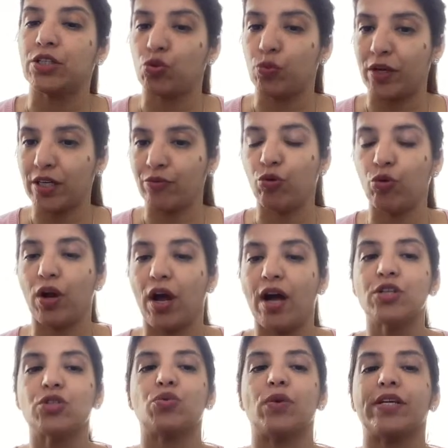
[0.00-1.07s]
in 24
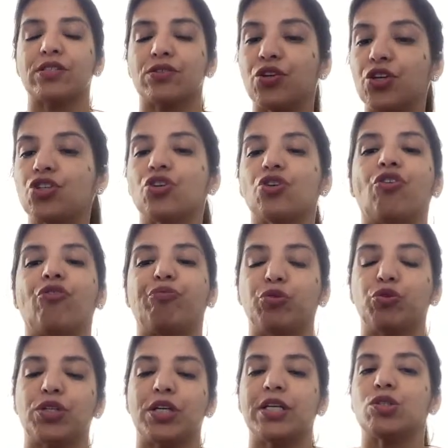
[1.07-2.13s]
hours, so excretion of
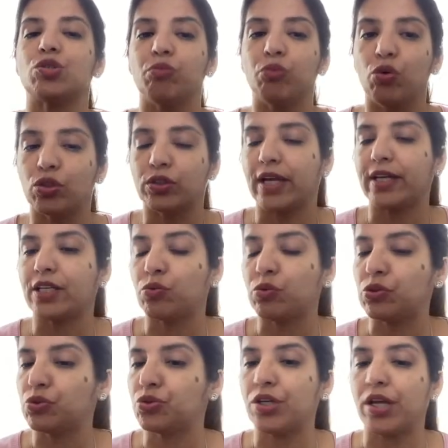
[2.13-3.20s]
proteins more than
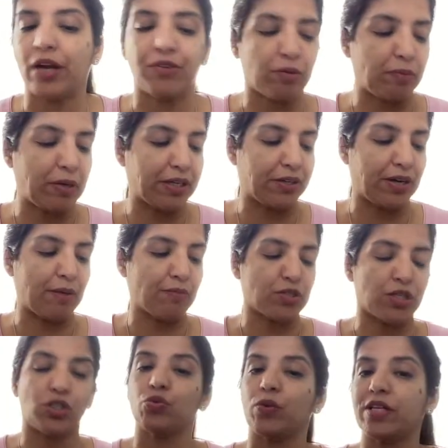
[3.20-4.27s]
equal to 300
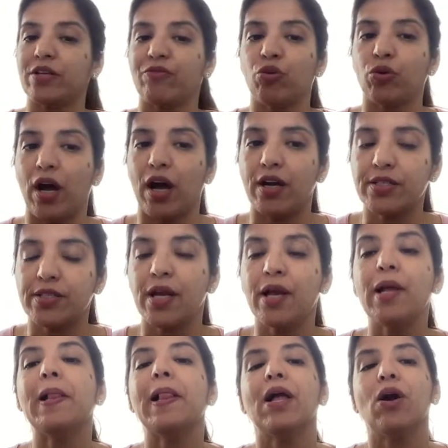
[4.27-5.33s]
milligrams in 24 hours,
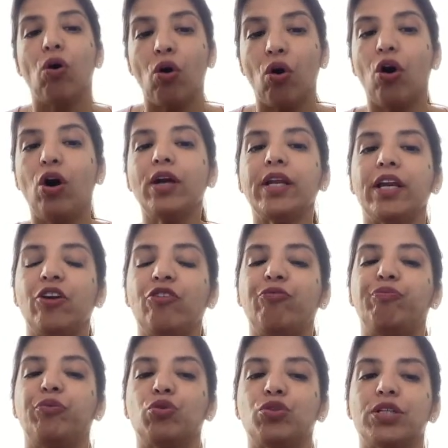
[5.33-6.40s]
or
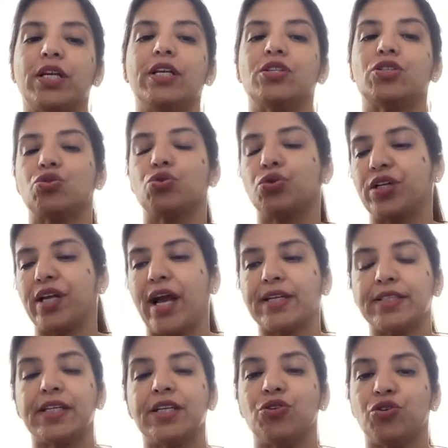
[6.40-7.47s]
if protein is to
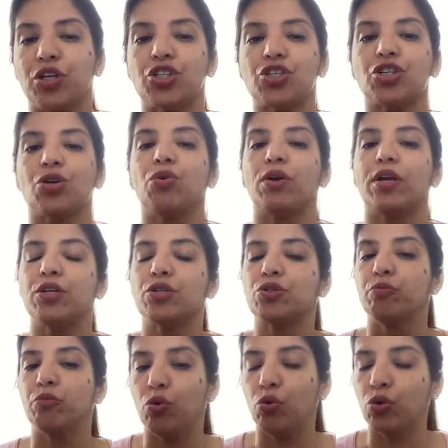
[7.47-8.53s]
creatinine ratio
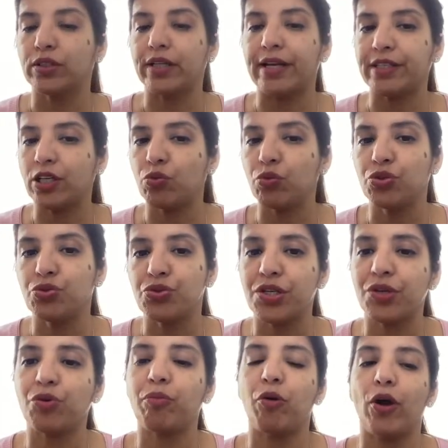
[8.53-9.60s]
is more than equal to
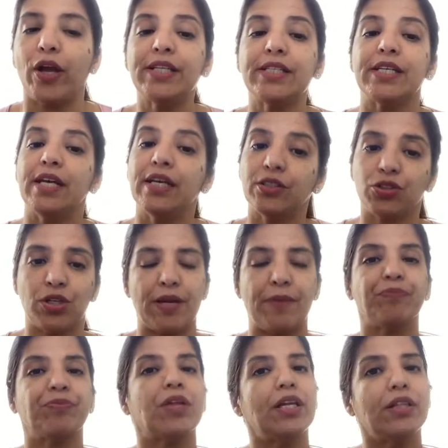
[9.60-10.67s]

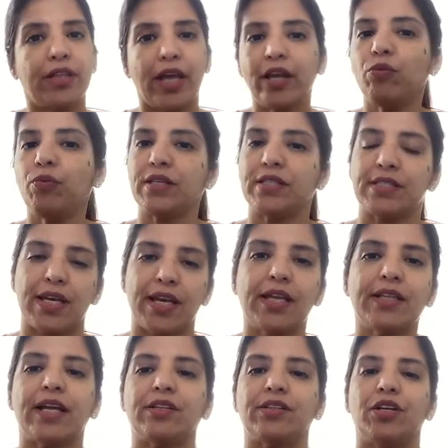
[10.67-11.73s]
0.3, then we
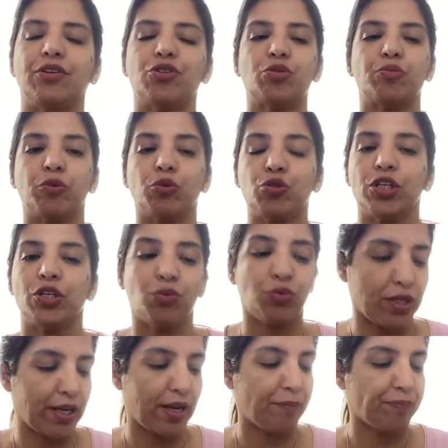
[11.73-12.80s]
say that there is
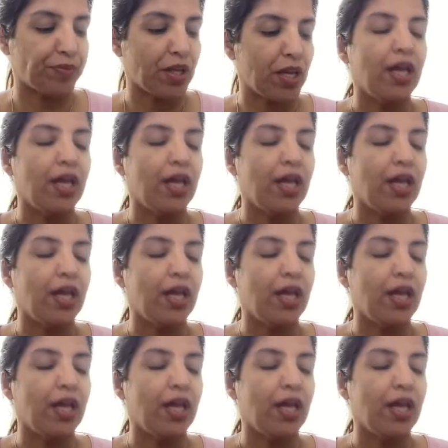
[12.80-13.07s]
proteinuria.